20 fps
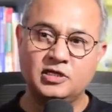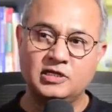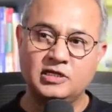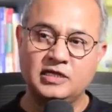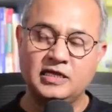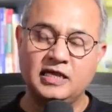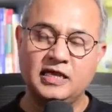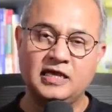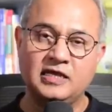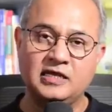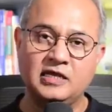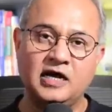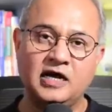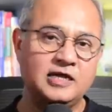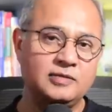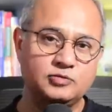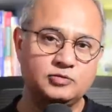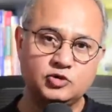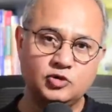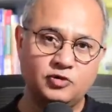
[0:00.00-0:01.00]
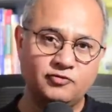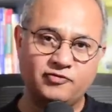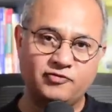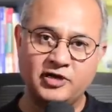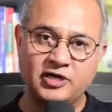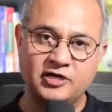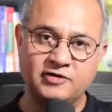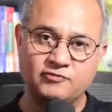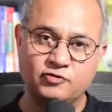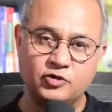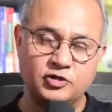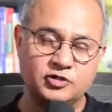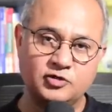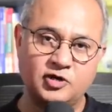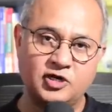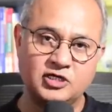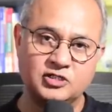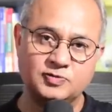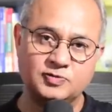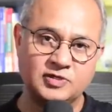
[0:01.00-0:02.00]
and I am so afraid of going to
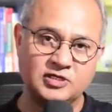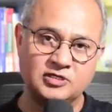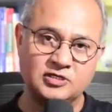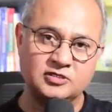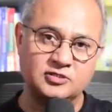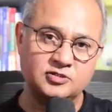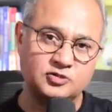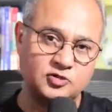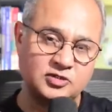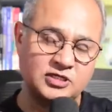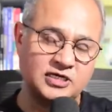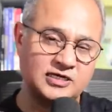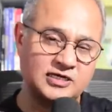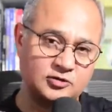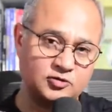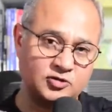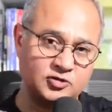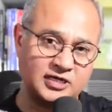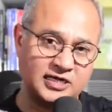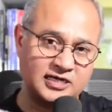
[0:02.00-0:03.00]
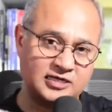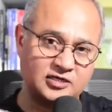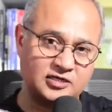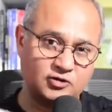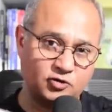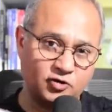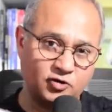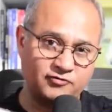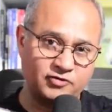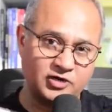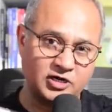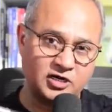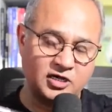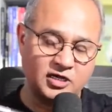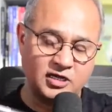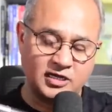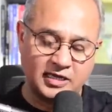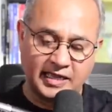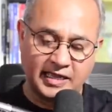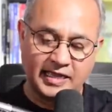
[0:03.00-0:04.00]
hospital so that I don't get COVID,
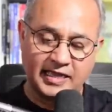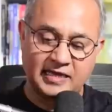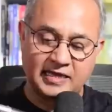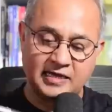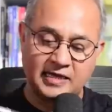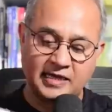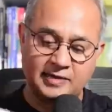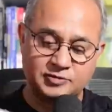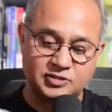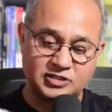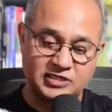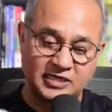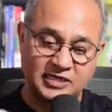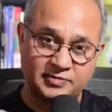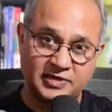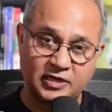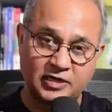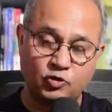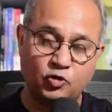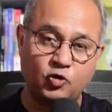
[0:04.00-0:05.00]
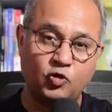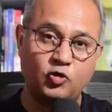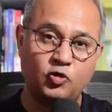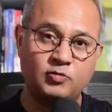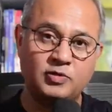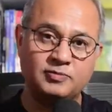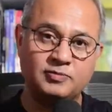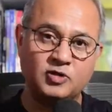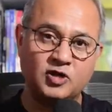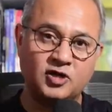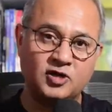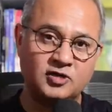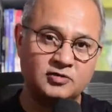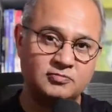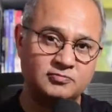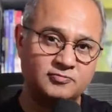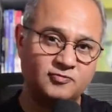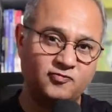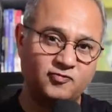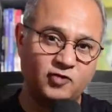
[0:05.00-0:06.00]
and I'm staying back home, I'm not
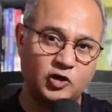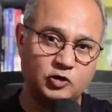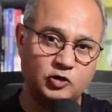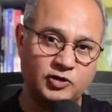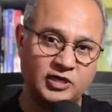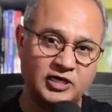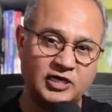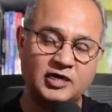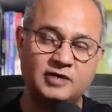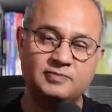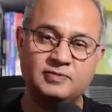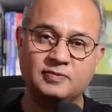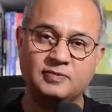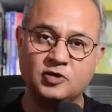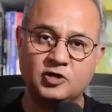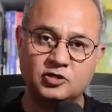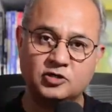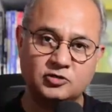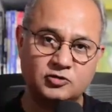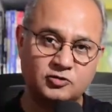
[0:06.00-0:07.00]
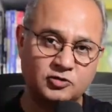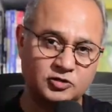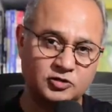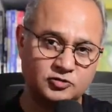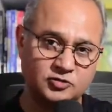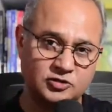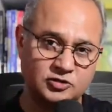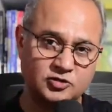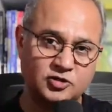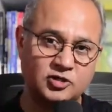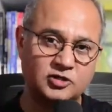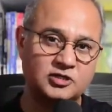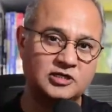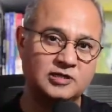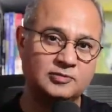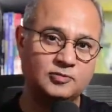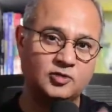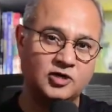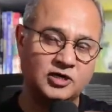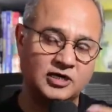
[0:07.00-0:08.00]
following up i'm not going to the doctor i'm
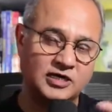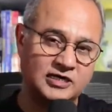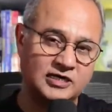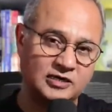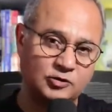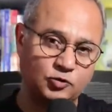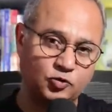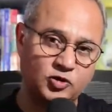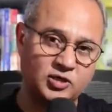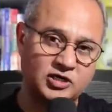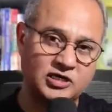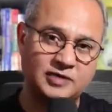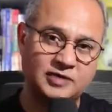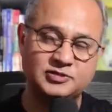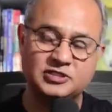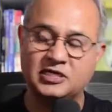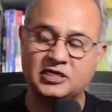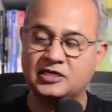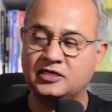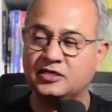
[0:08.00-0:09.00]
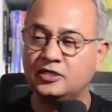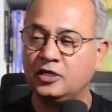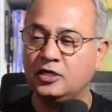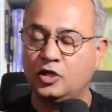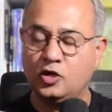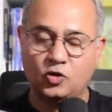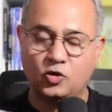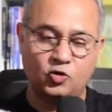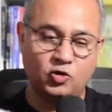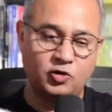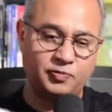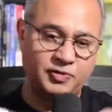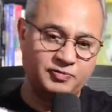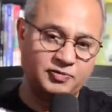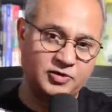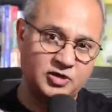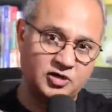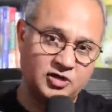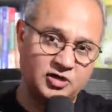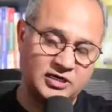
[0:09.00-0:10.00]
not getting workups done or people
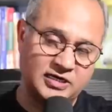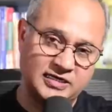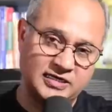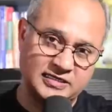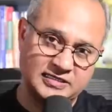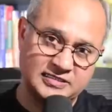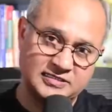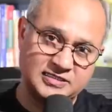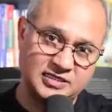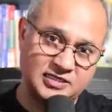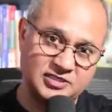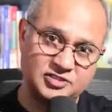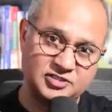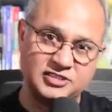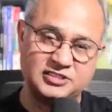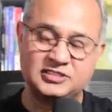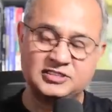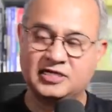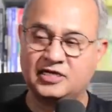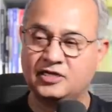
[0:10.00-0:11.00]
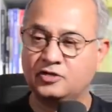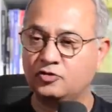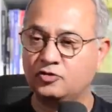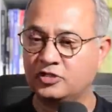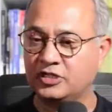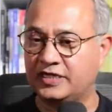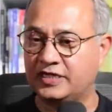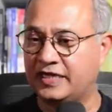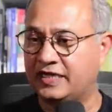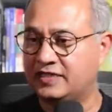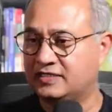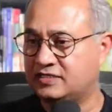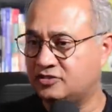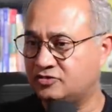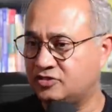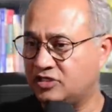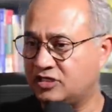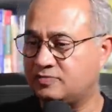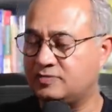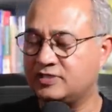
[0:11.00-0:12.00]
not getting surgeries done or the cancer
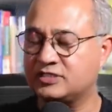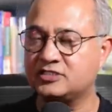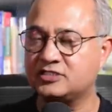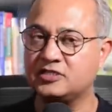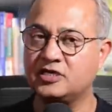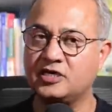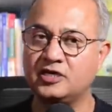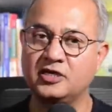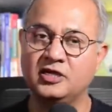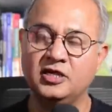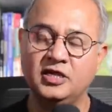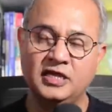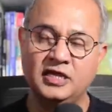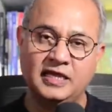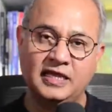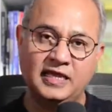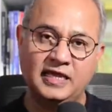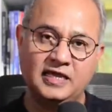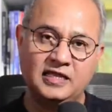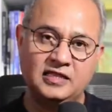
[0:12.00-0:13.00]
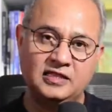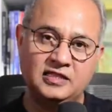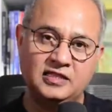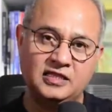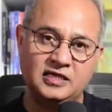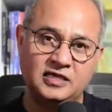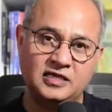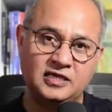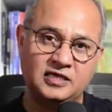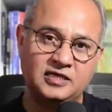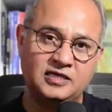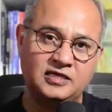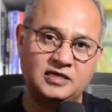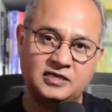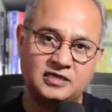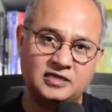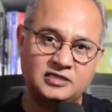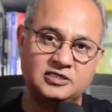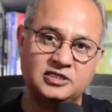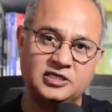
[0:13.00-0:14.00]
treatments done and they
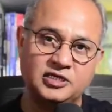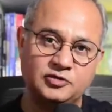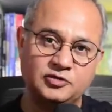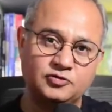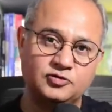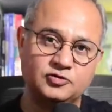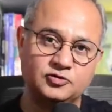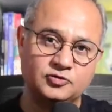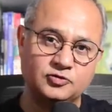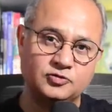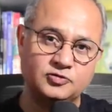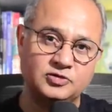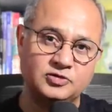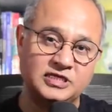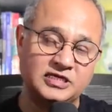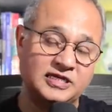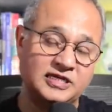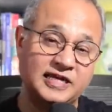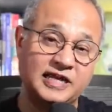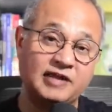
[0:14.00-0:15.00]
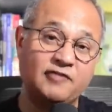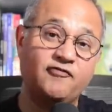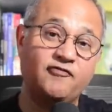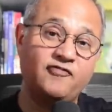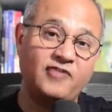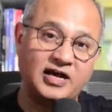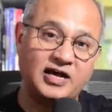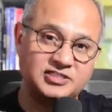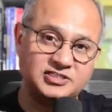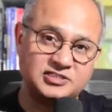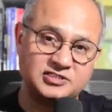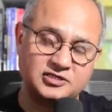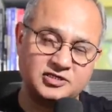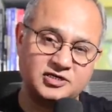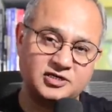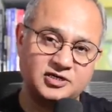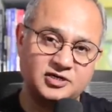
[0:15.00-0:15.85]
continue to degrade faster